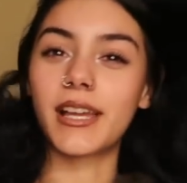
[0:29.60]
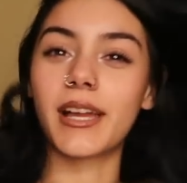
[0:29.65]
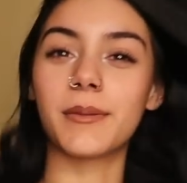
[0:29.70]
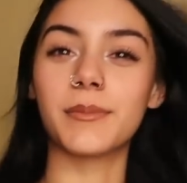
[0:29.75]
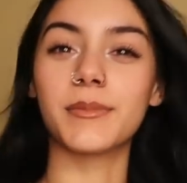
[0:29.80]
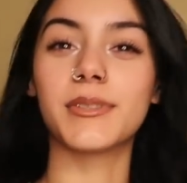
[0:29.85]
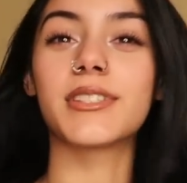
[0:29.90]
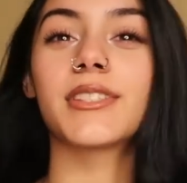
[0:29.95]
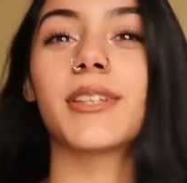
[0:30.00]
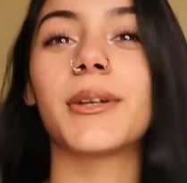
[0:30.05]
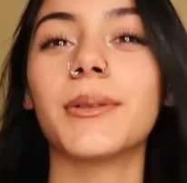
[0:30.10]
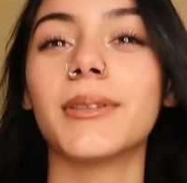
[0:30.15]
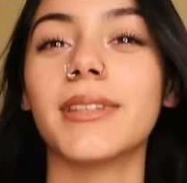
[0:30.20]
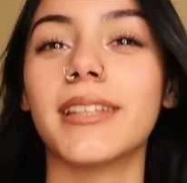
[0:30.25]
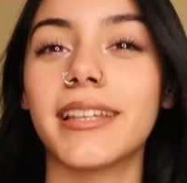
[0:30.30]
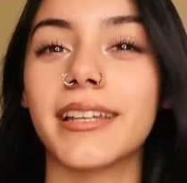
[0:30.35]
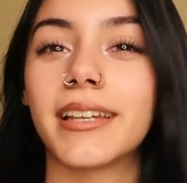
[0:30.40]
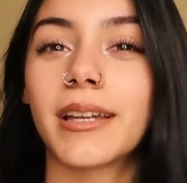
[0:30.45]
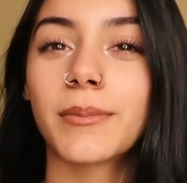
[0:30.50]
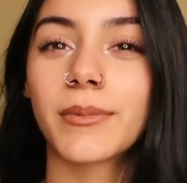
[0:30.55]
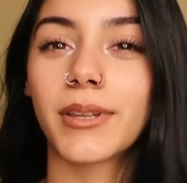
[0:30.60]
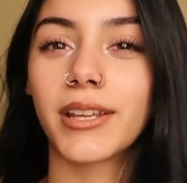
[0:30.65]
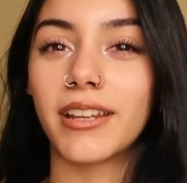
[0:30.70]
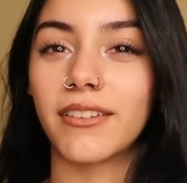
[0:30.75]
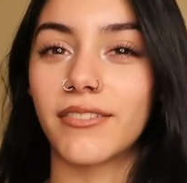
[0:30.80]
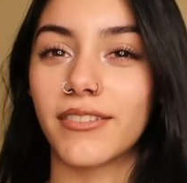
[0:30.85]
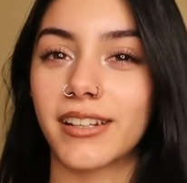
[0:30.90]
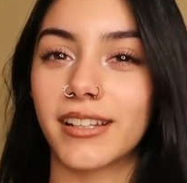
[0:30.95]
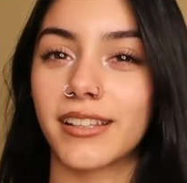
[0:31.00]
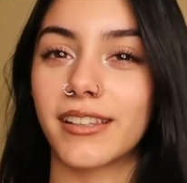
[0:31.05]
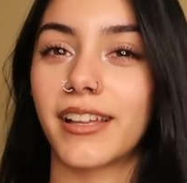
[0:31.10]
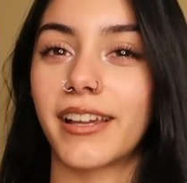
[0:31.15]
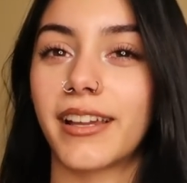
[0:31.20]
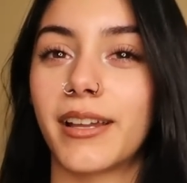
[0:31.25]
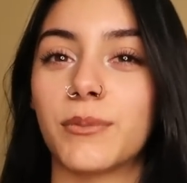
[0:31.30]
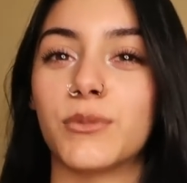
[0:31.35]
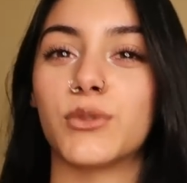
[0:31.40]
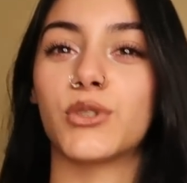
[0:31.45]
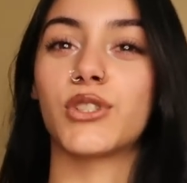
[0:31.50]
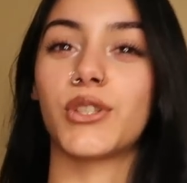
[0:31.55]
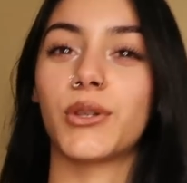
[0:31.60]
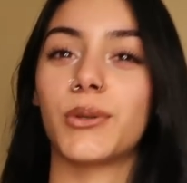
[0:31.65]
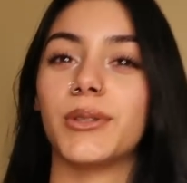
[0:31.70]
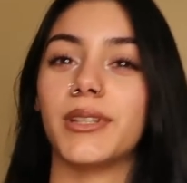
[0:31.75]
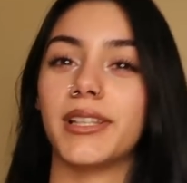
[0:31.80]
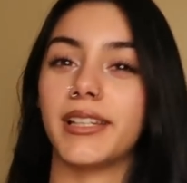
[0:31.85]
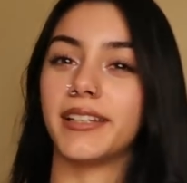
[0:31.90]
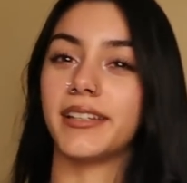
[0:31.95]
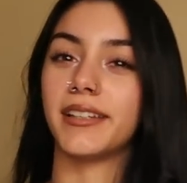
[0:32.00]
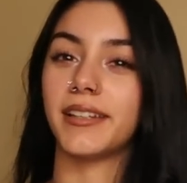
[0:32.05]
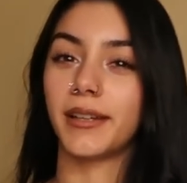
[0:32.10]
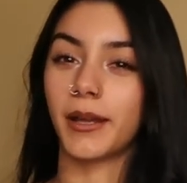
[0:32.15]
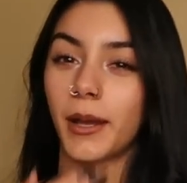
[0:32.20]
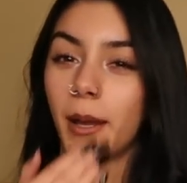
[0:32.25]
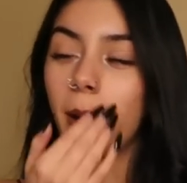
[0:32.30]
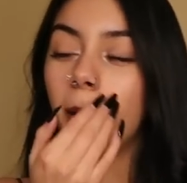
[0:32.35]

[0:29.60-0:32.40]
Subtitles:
I'm so lit. I'm not even gonna lie, I'm so lit.